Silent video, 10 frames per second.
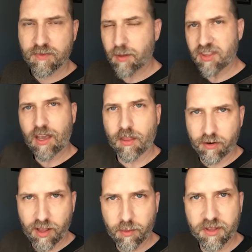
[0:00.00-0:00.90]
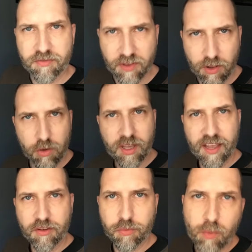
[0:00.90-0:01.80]
Some of the other elements feel
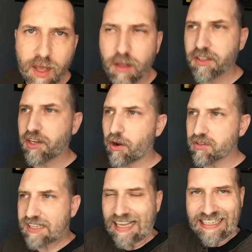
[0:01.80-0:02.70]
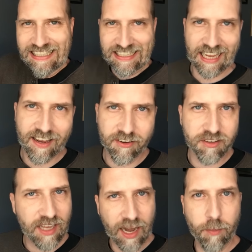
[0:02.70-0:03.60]
okay as well. You know, it's got a
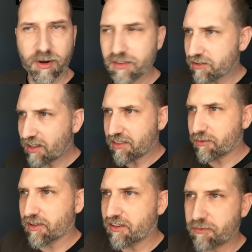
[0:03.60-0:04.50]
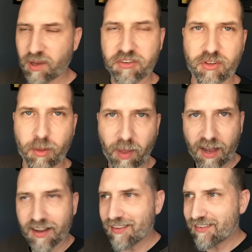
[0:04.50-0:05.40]
standard camera. There's nothing really special
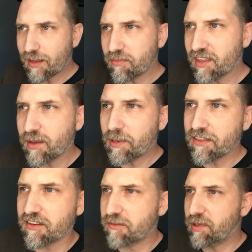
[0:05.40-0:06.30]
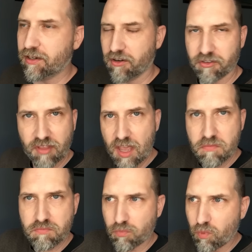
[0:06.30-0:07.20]
about it. And same thing about the speakers.
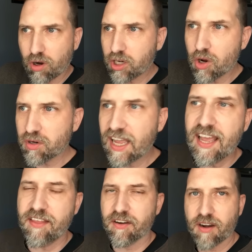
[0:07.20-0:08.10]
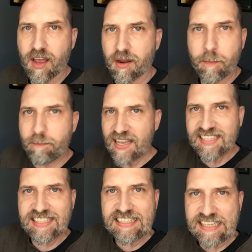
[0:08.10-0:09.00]
They work okay. They're not
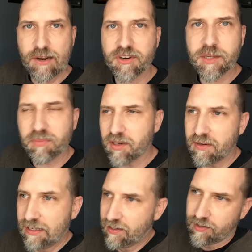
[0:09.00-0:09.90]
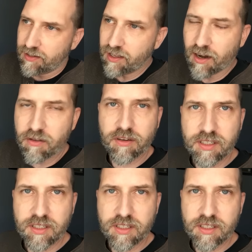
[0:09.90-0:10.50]
amazing sounding, but you know, they're